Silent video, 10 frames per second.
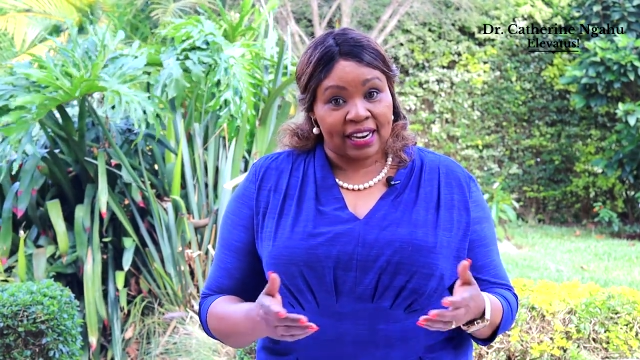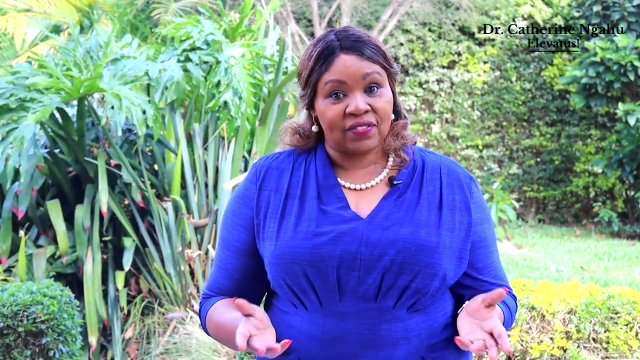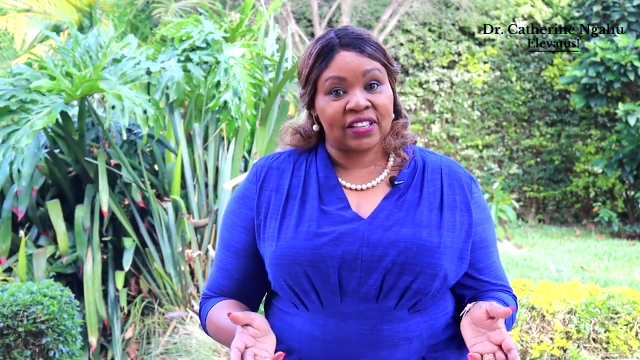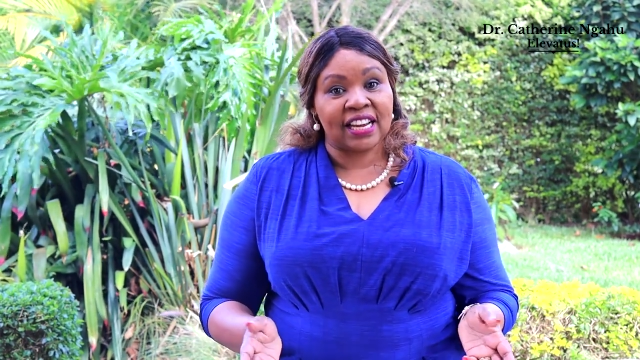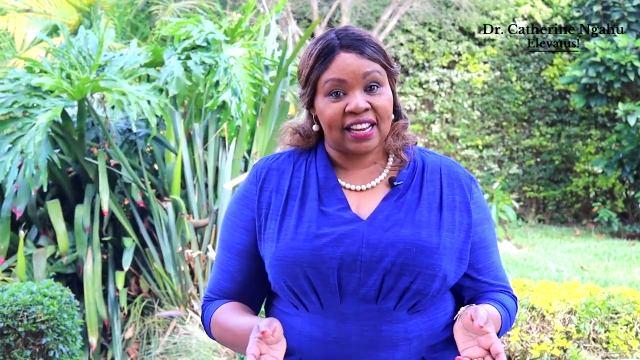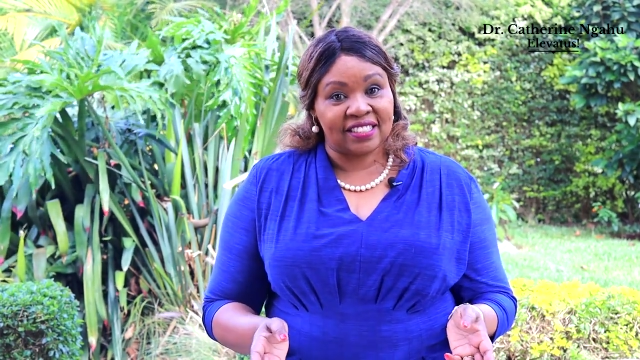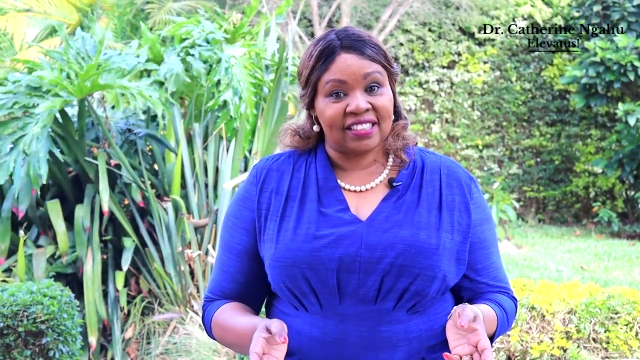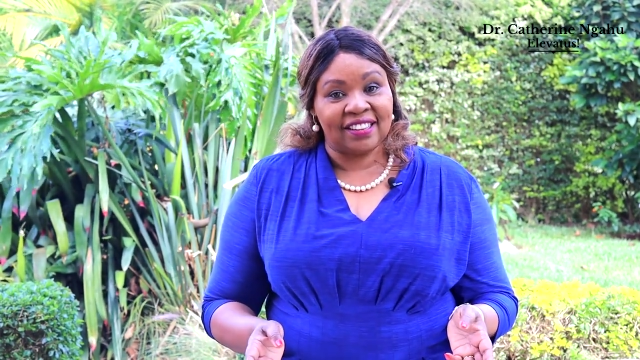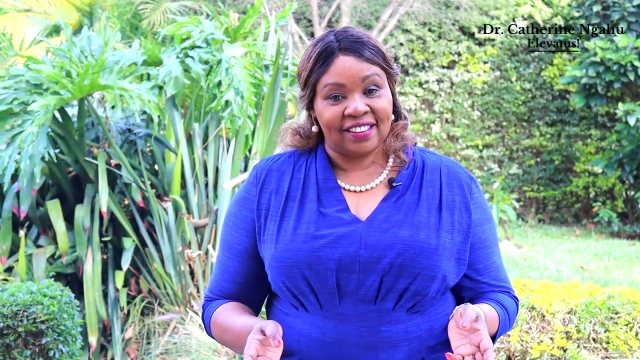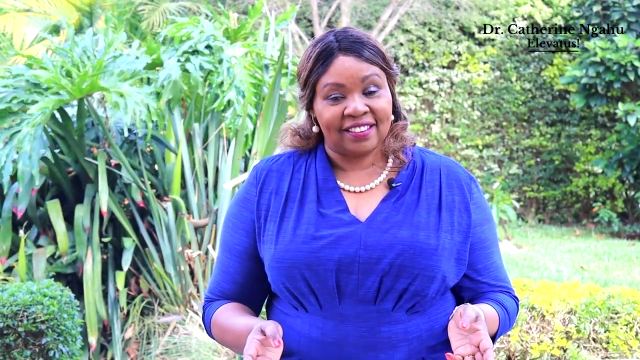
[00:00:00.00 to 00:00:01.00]

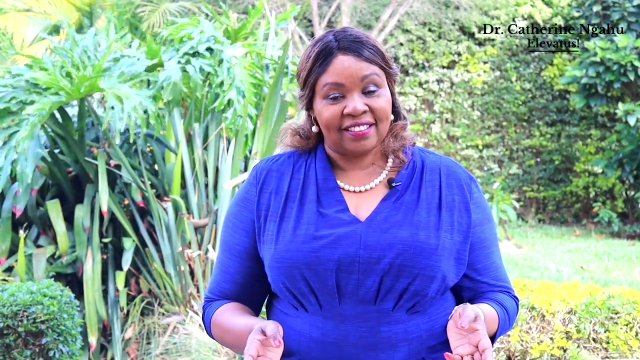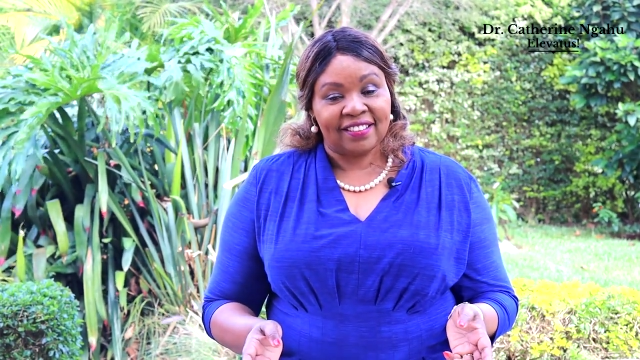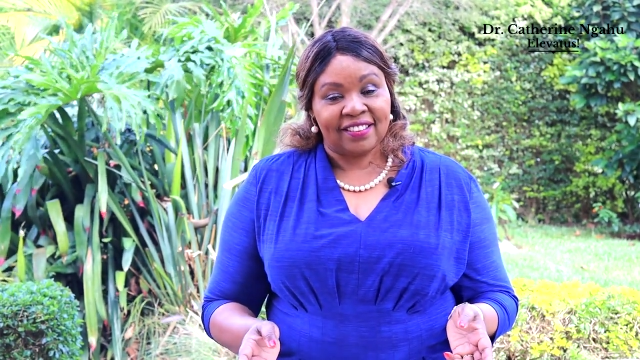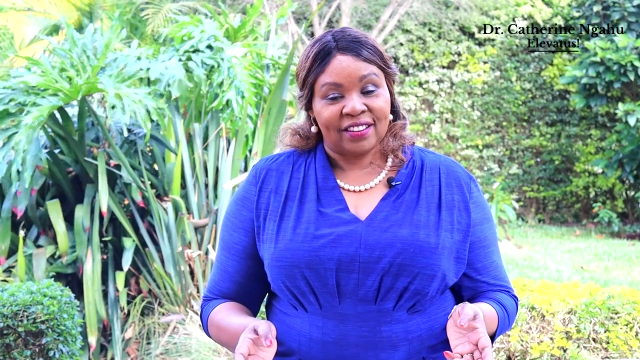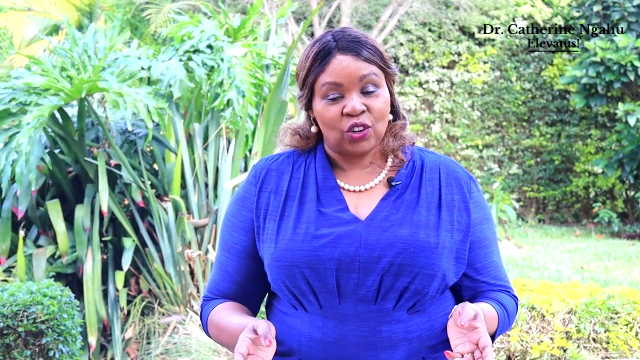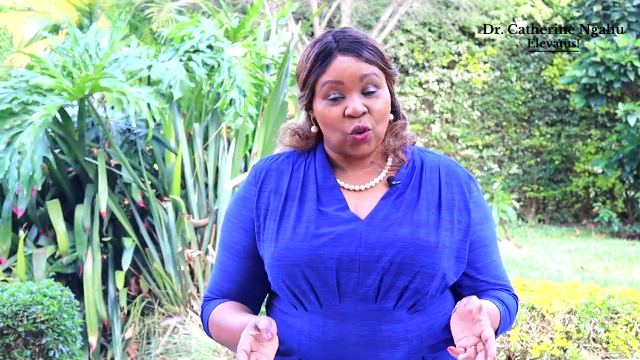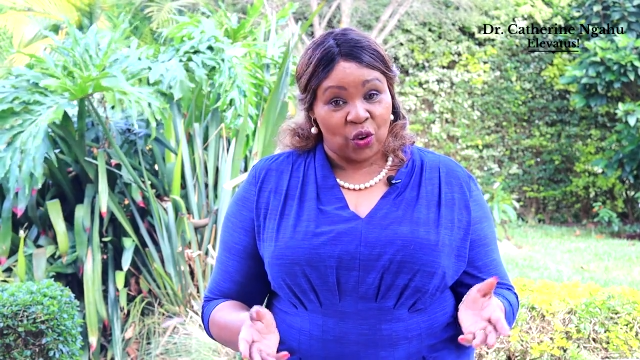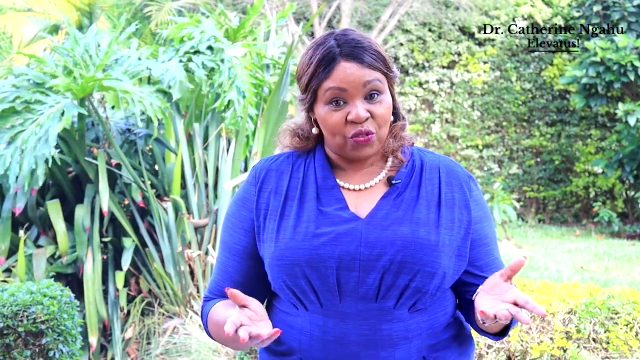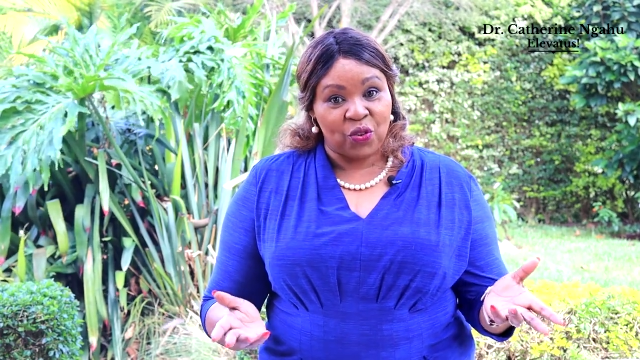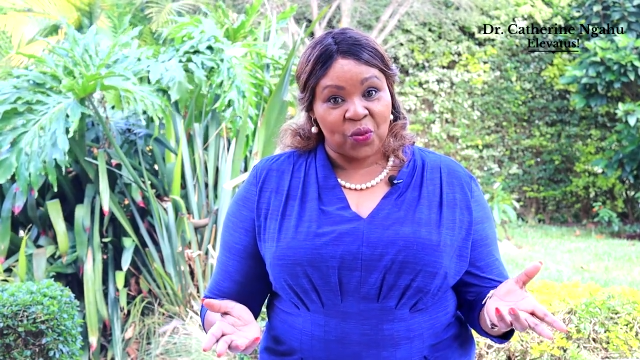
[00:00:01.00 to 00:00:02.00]
advertising
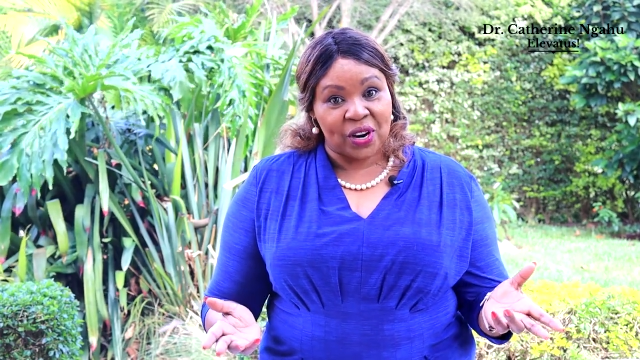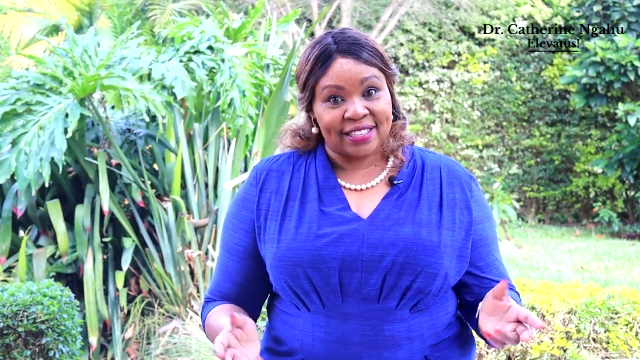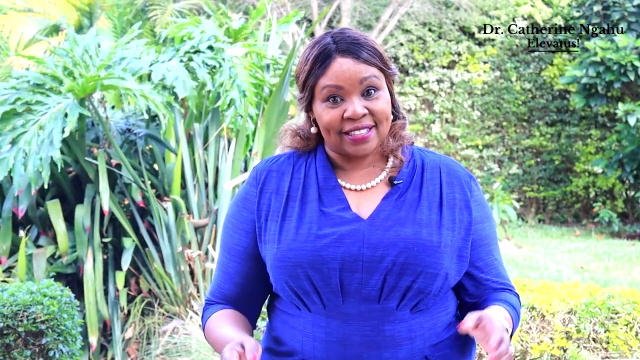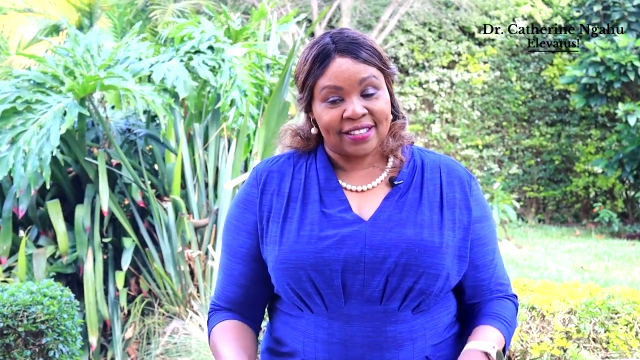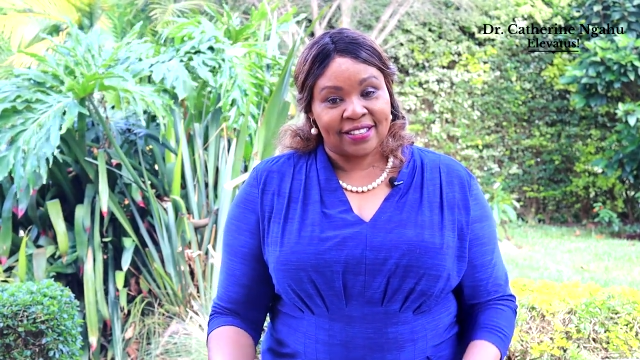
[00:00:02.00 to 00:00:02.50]
going forward?